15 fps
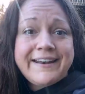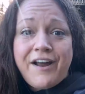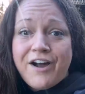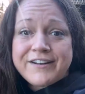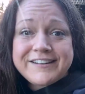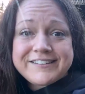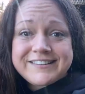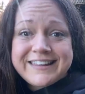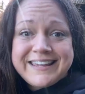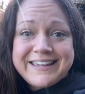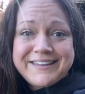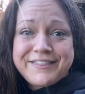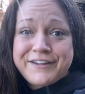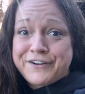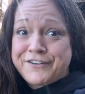
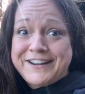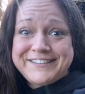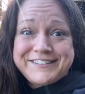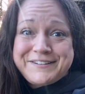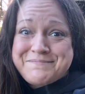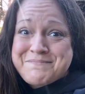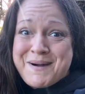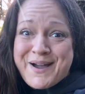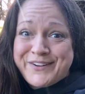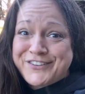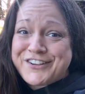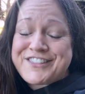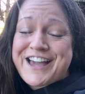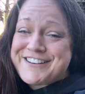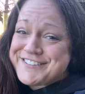honestly there isn't
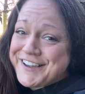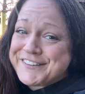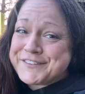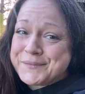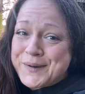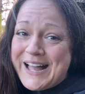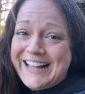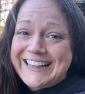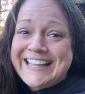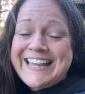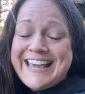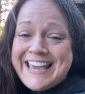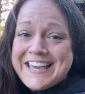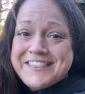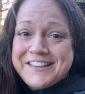much that does well
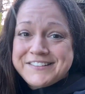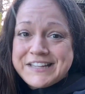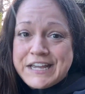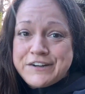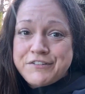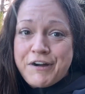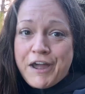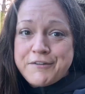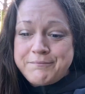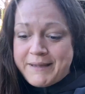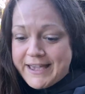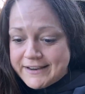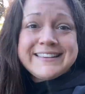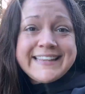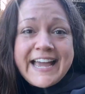in this in-ground
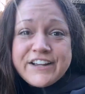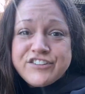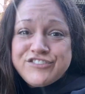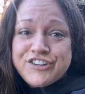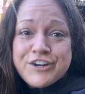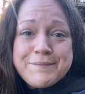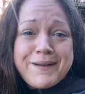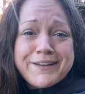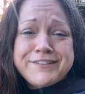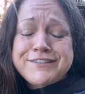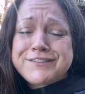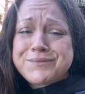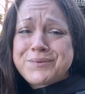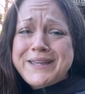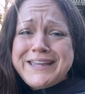bed. Last year my
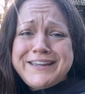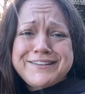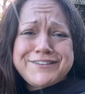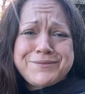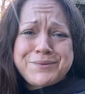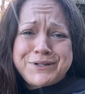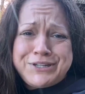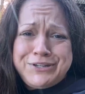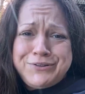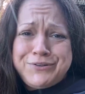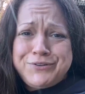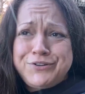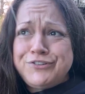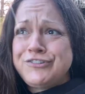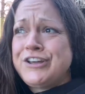Swedes were
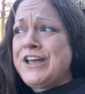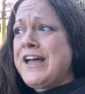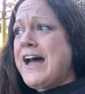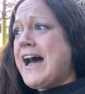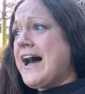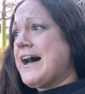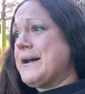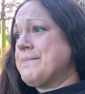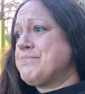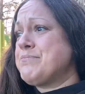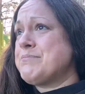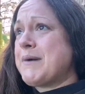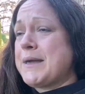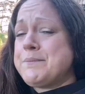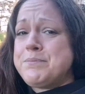huge,
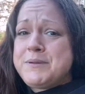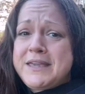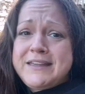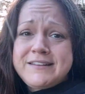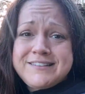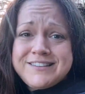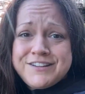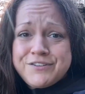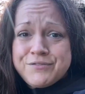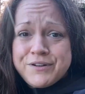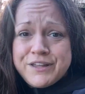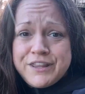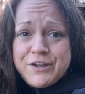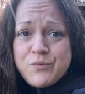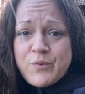my beets did
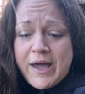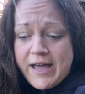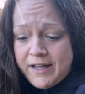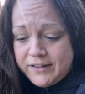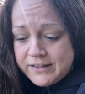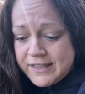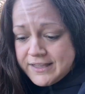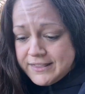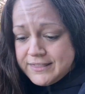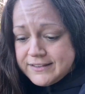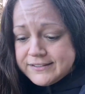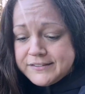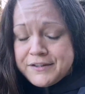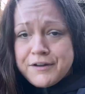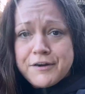really well.
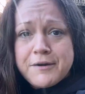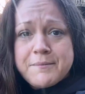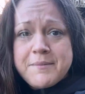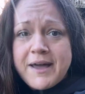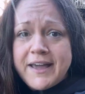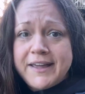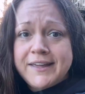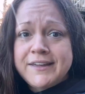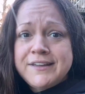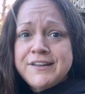This year my